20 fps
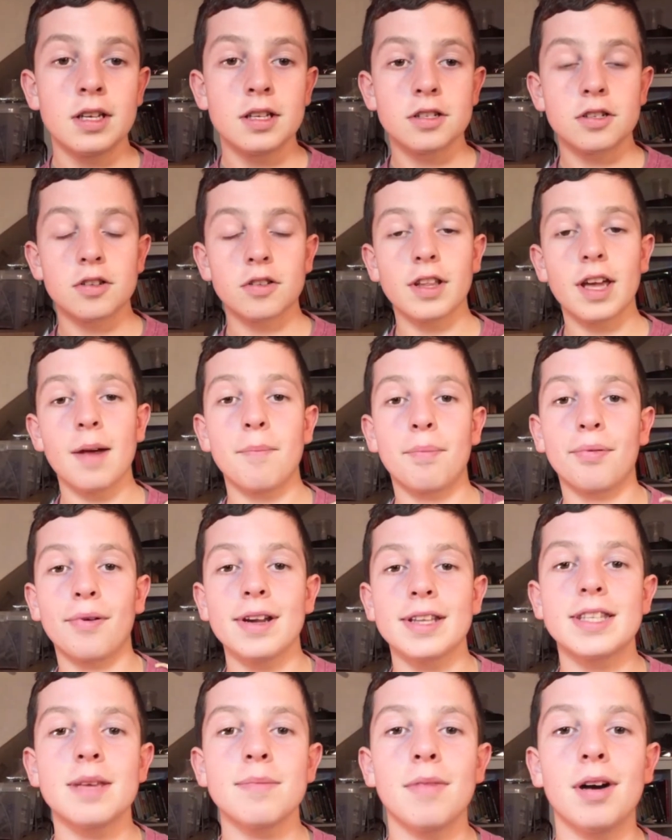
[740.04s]
So that
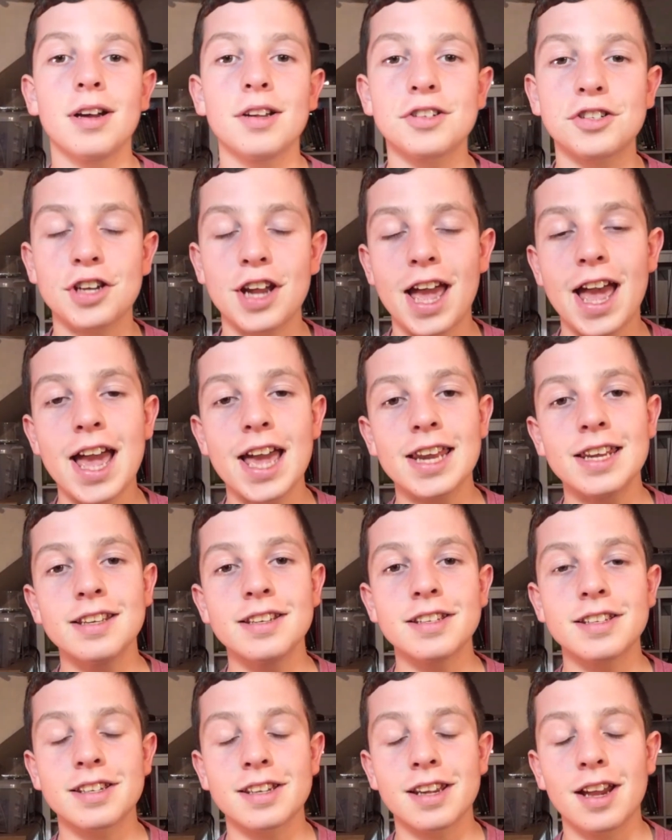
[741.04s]
pretty much
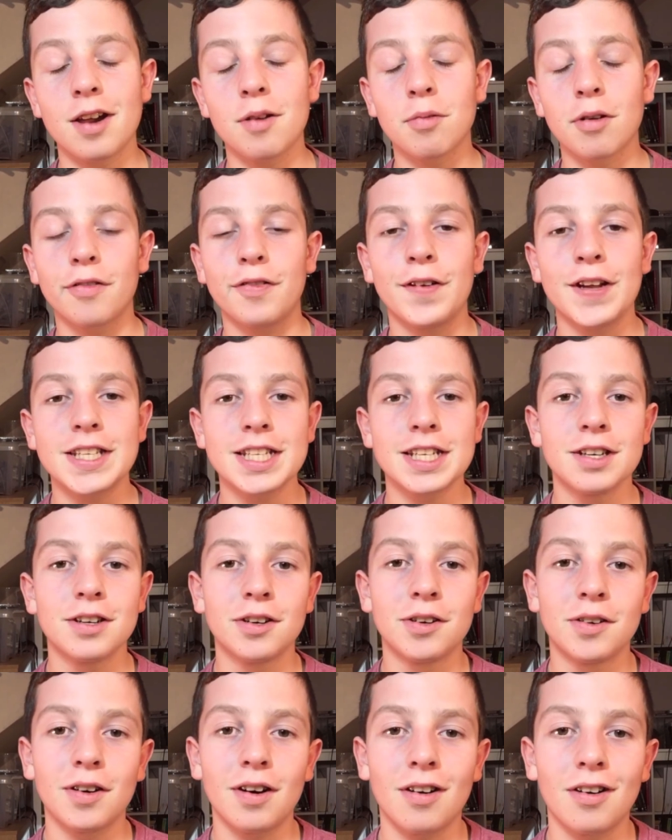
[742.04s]
ends our
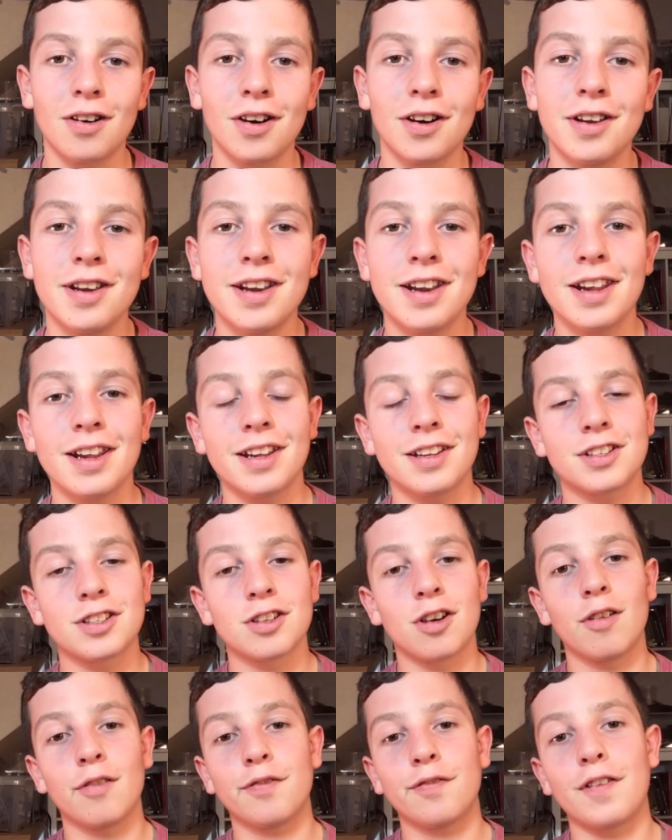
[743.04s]
video on
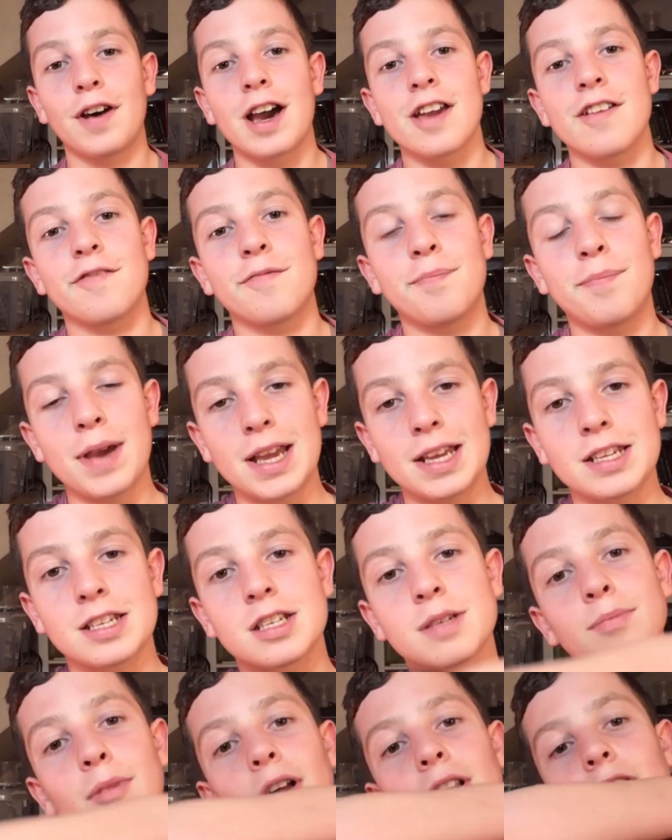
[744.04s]
top 5 best
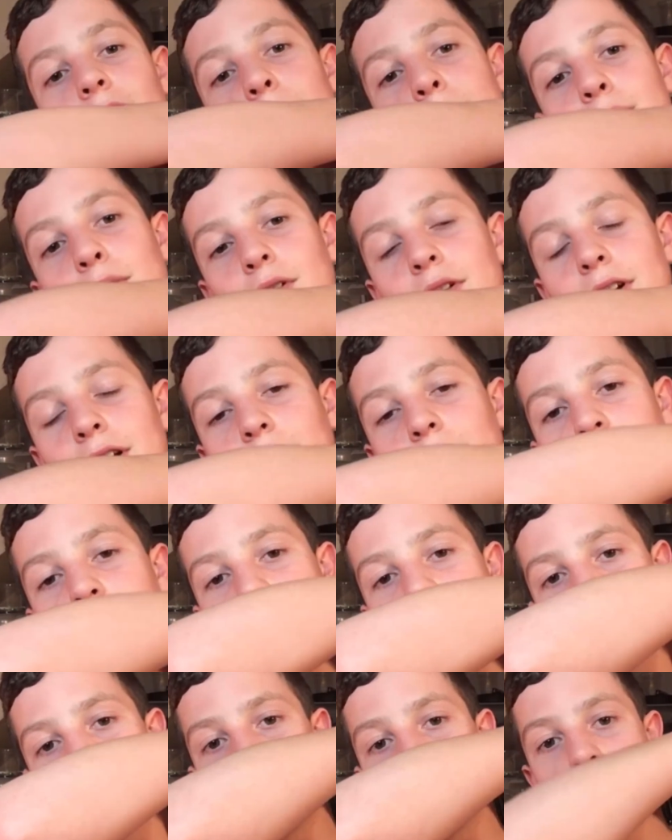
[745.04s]
small arboreal
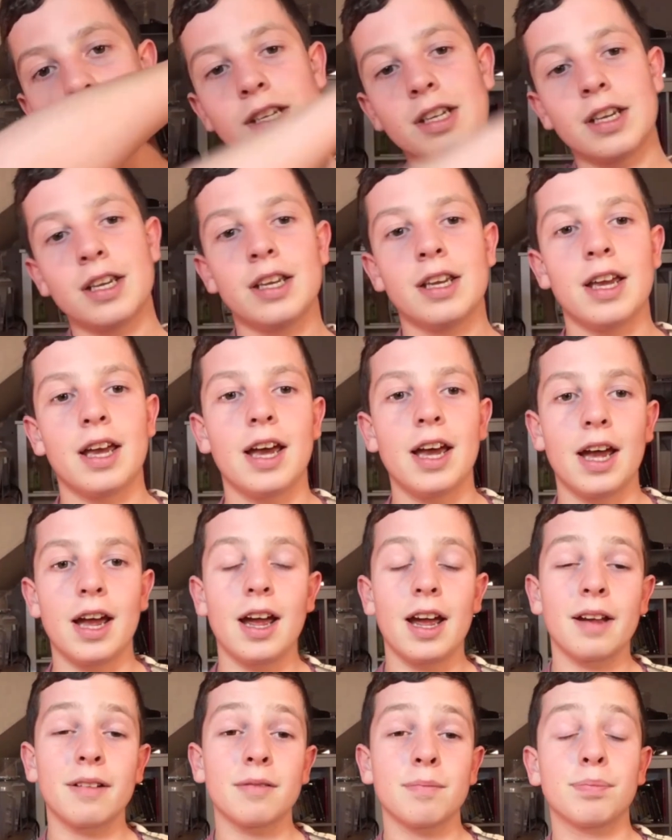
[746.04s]
lizards.
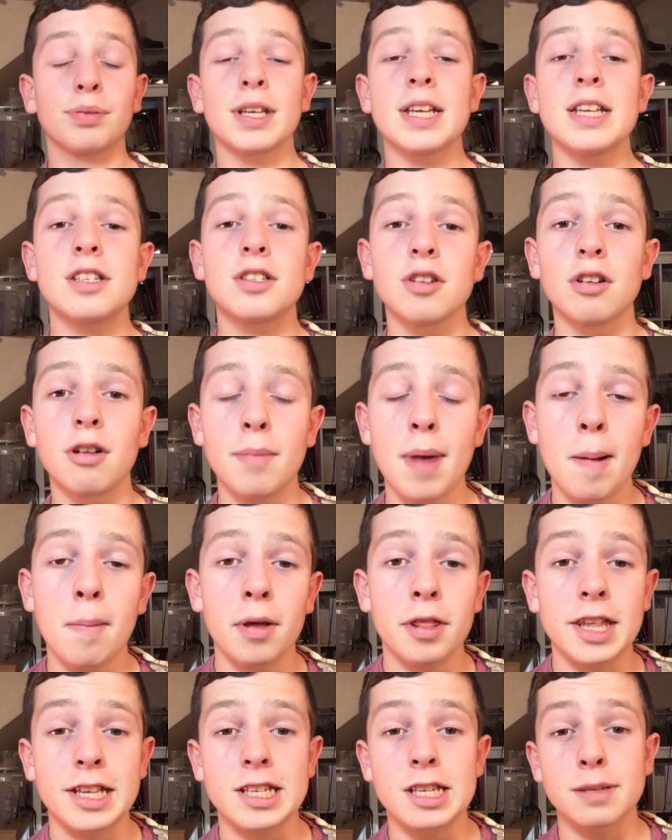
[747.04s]
Please do
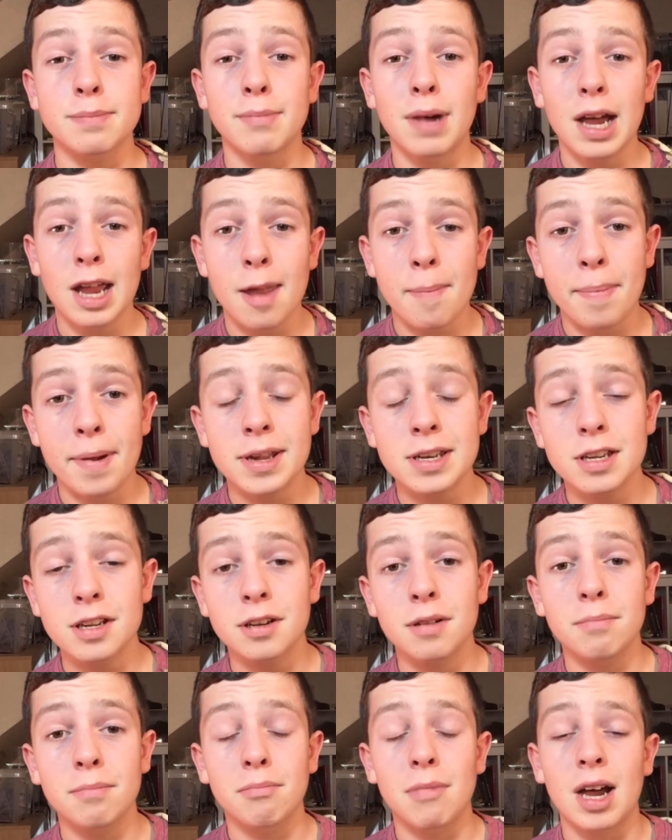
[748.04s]
remember this is my
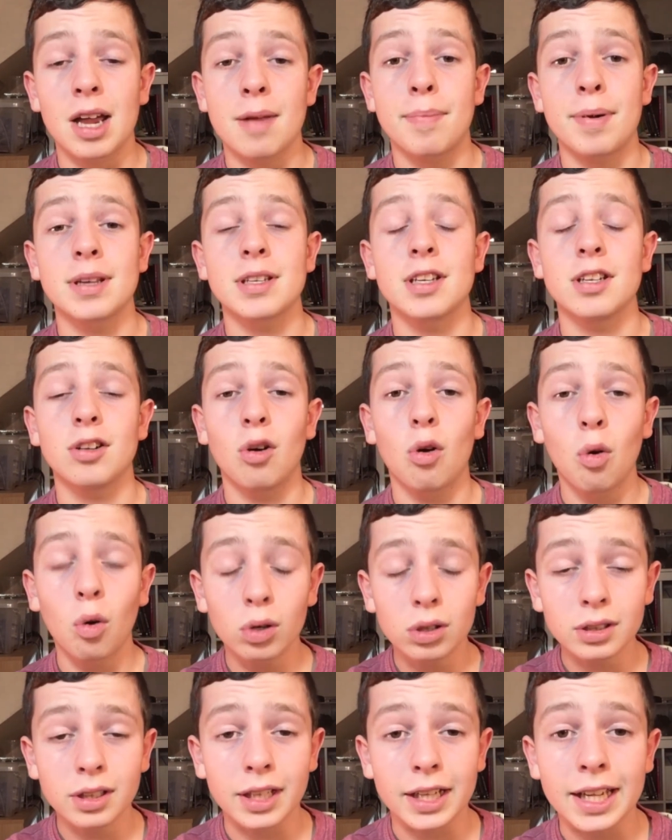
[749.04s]
opinion and my opinion
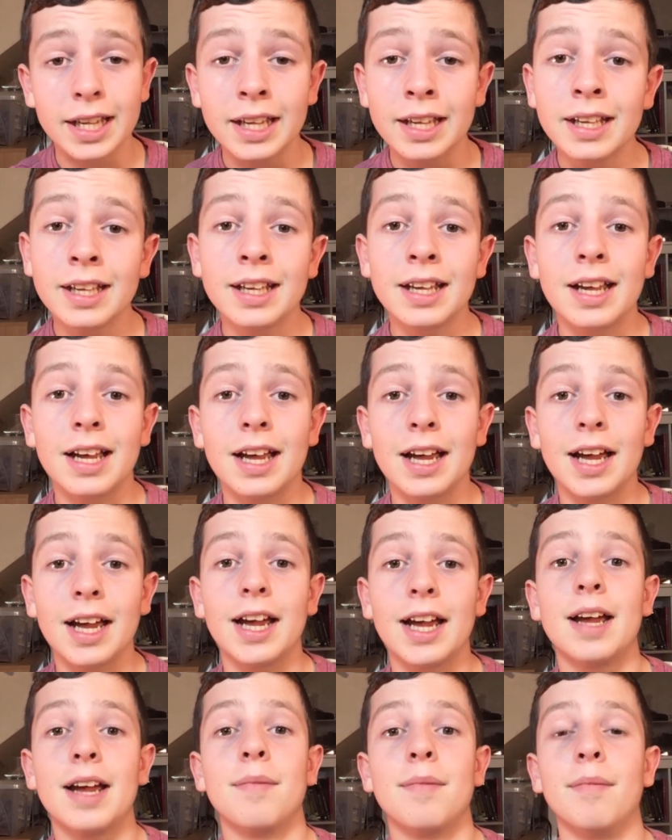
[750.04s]
only.
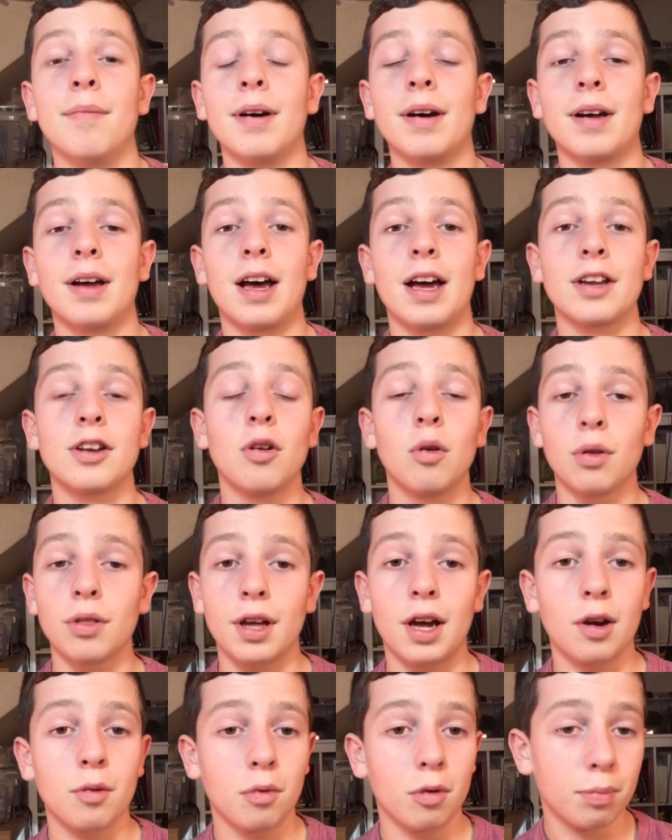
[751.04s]
I know
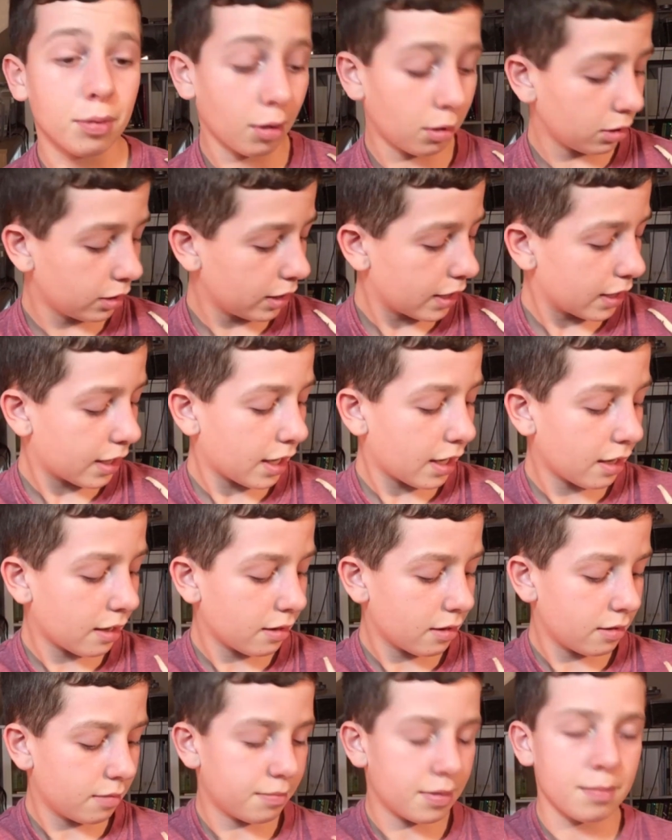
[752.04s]
that I will probably get
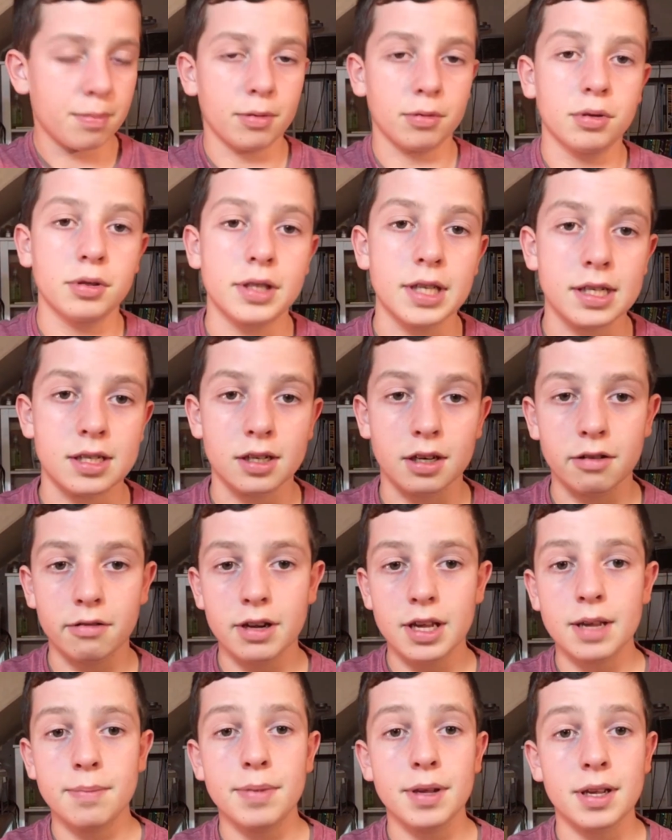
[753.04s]
people who
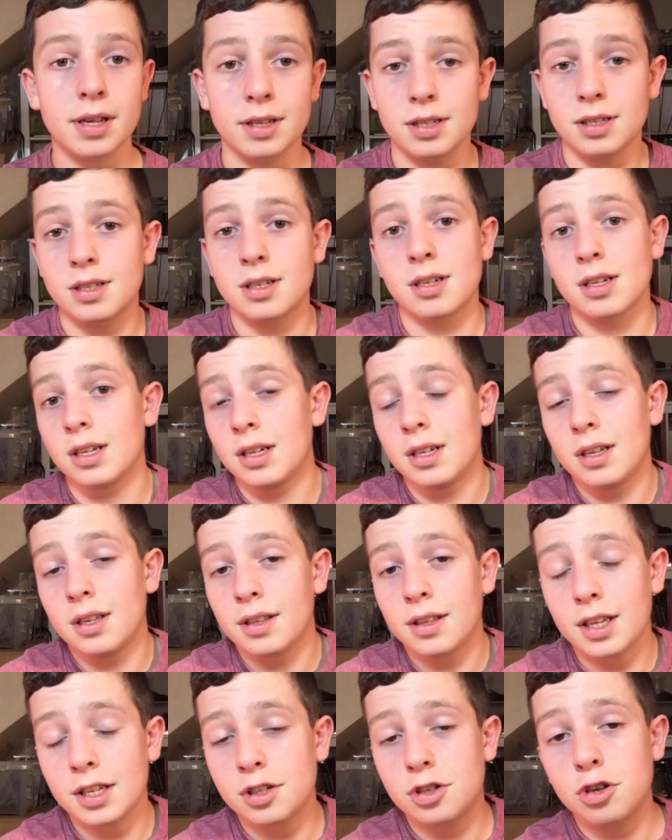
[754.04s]
disagree, because
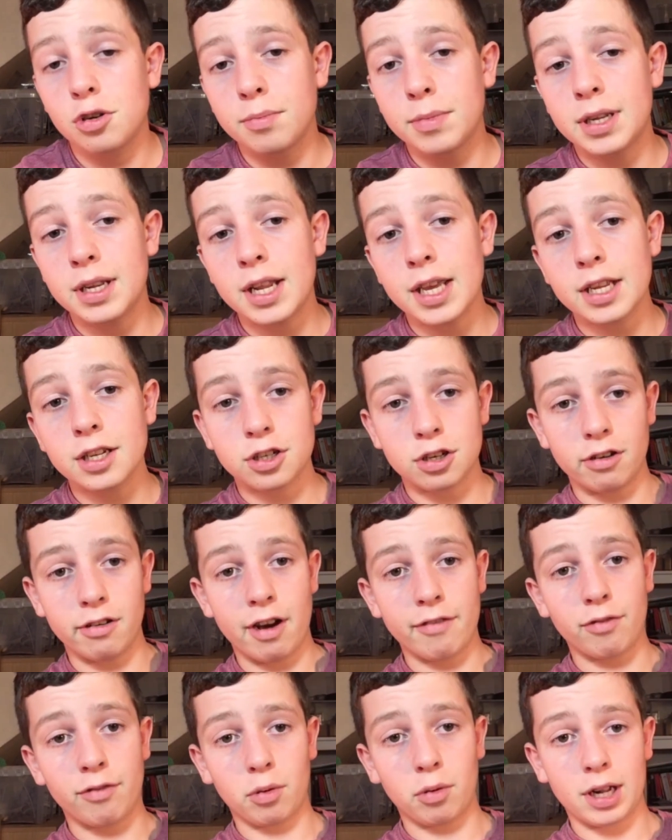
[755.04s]
that's human nature,
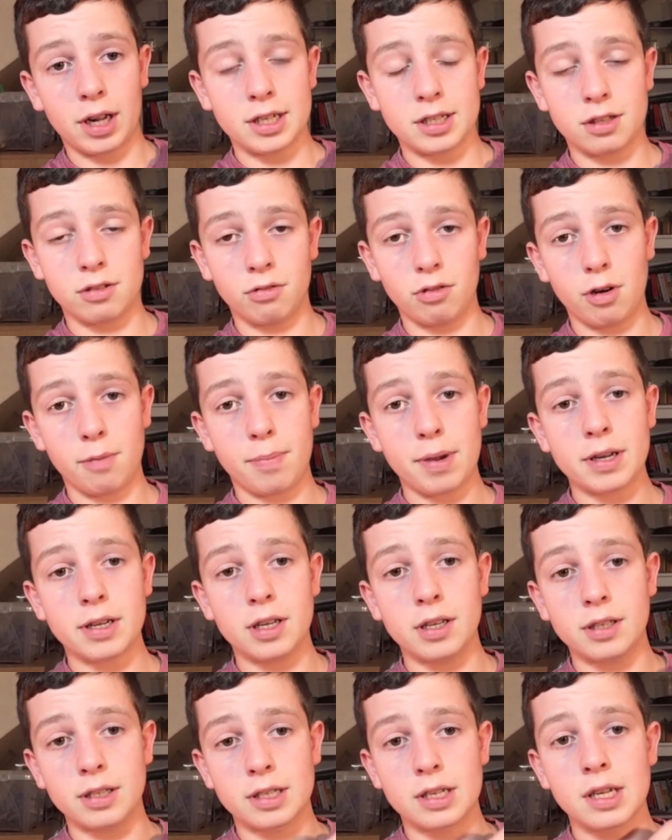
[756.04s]
everyone has their own
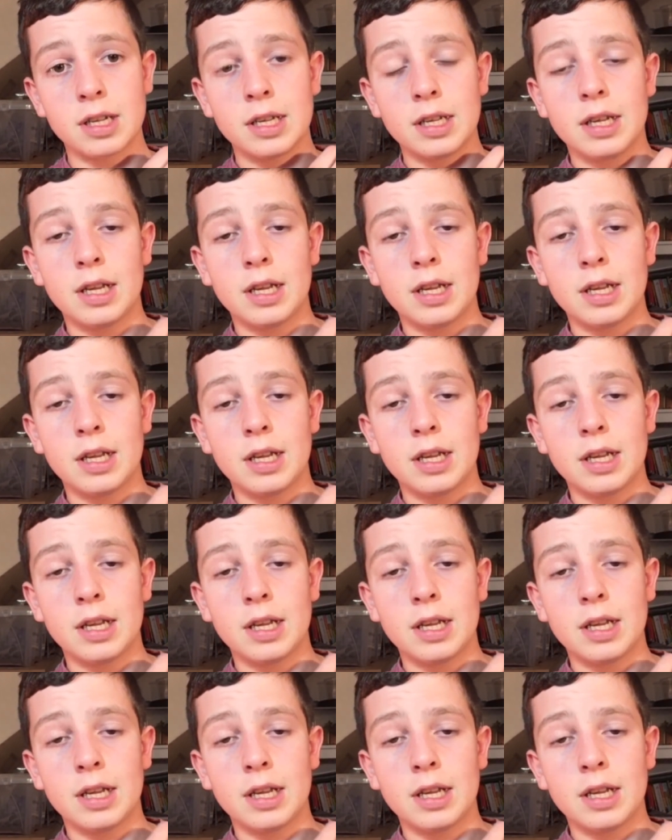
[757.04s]
opinions.